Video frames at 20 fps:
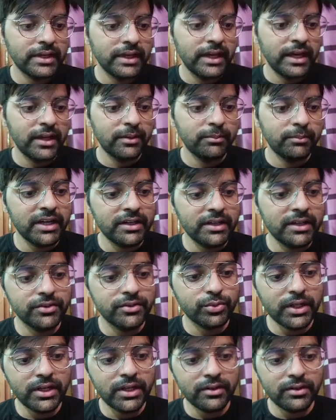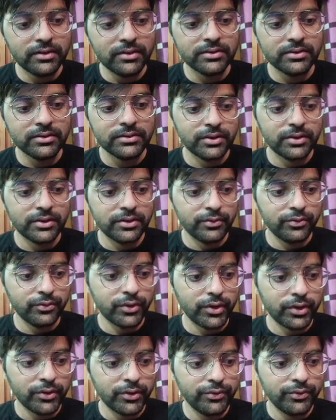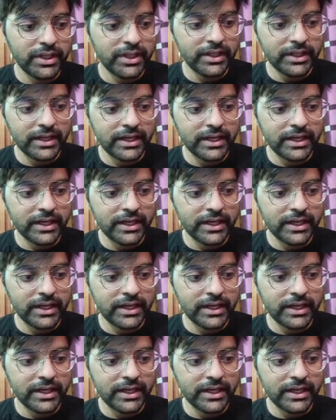n minus 1 for winning